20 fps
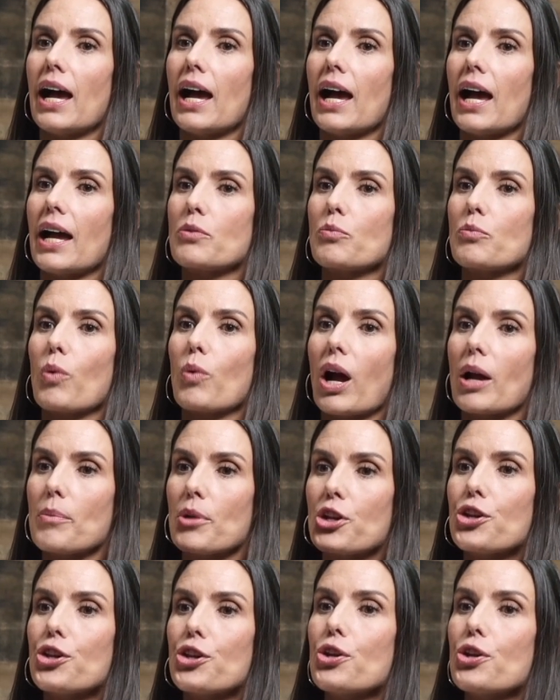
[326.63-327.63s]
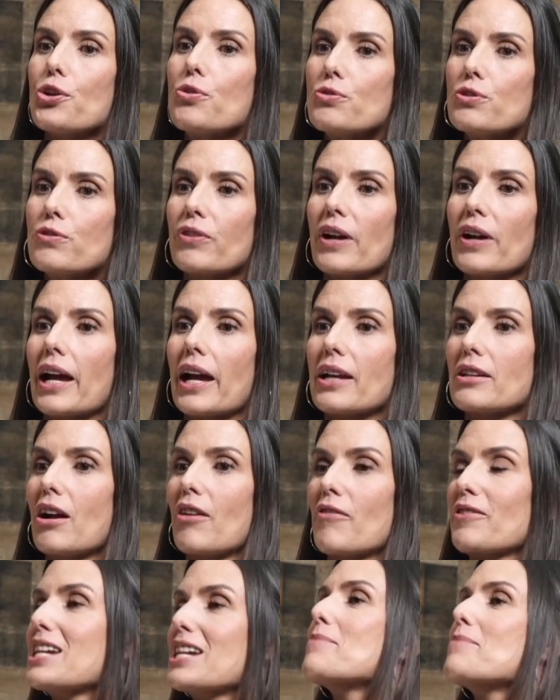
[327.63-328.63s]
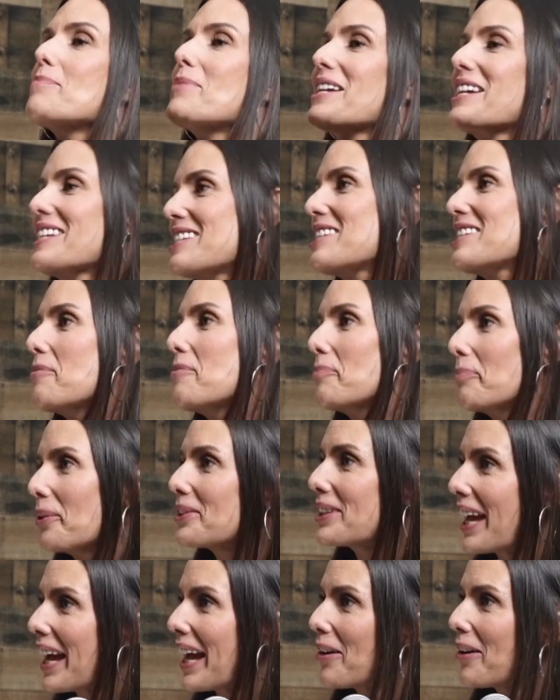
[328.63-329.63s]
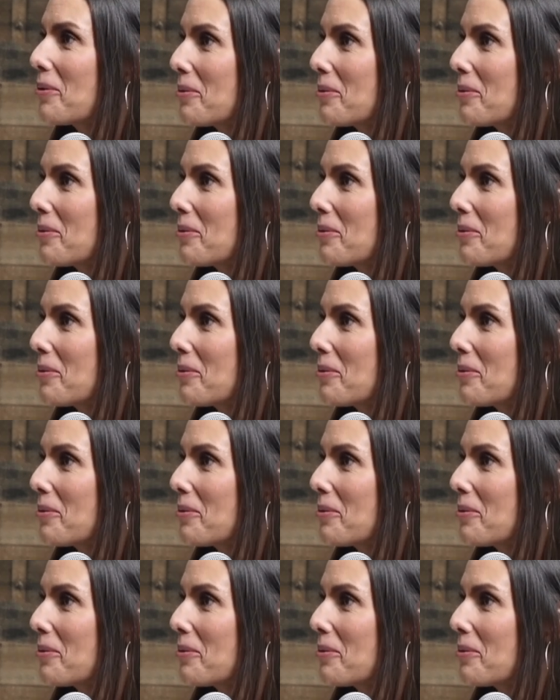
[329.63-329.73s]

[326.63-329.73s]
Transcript: And I'm a huge fan of keeping it simple now.